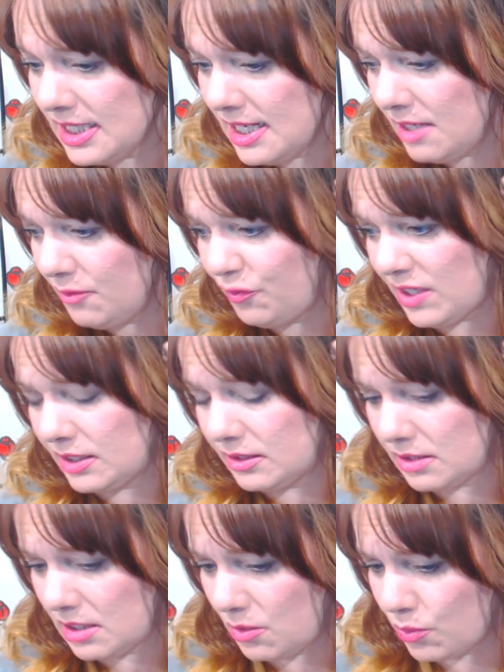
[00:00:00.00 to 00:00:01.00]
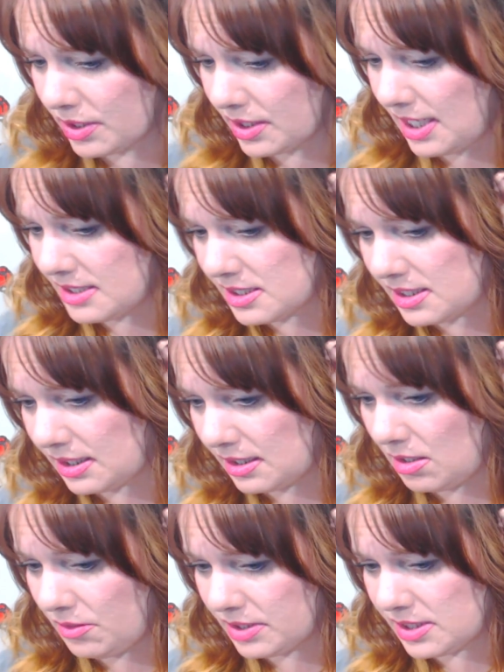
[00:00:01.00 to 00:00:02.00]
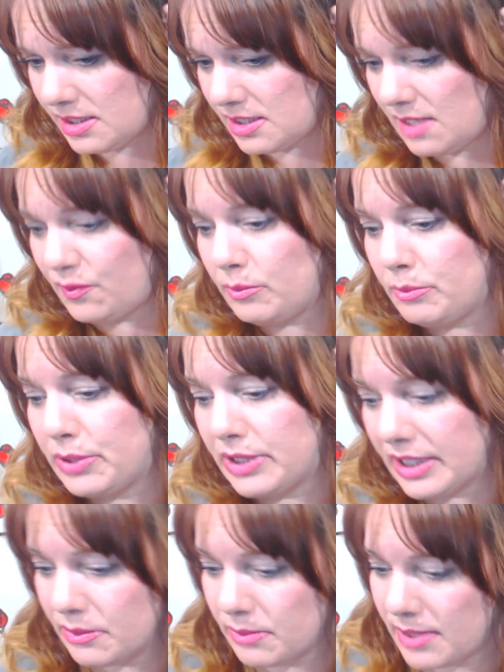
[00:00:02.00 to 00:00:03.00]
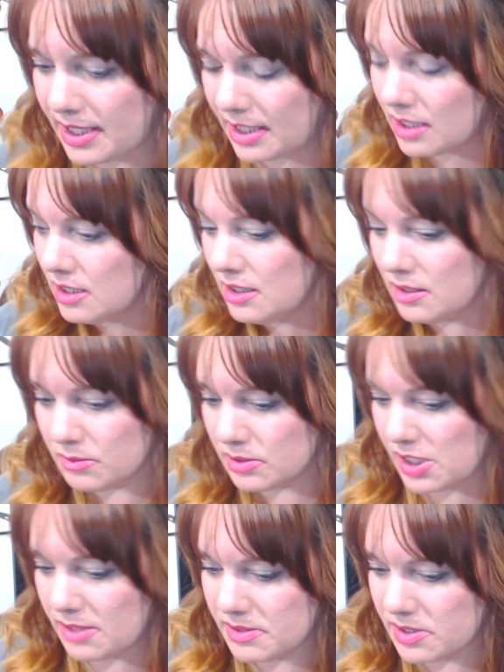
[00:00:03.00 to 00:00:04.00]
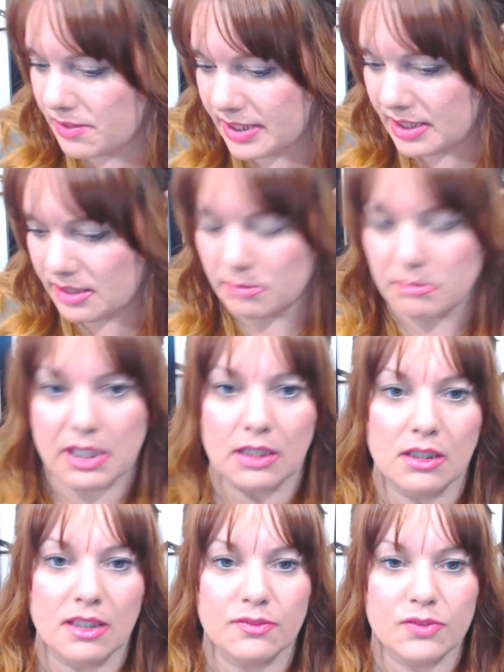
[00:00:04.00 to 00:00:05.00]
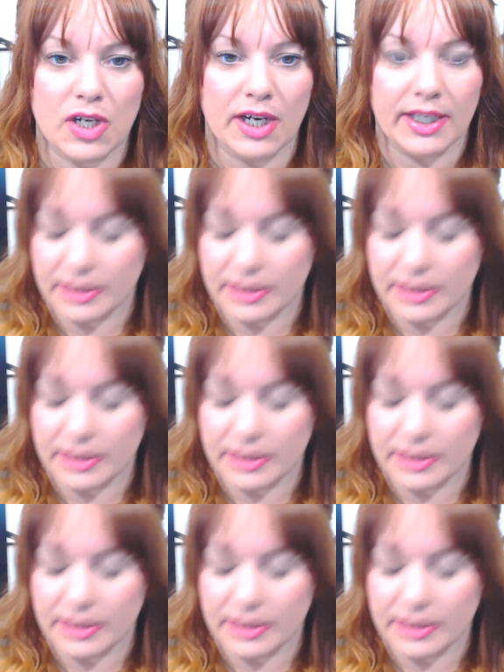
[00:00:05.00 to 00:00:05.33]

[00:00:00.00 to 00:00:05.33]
I'm going to have fun organizing all this stuff and putting it away, which I was already in the middle of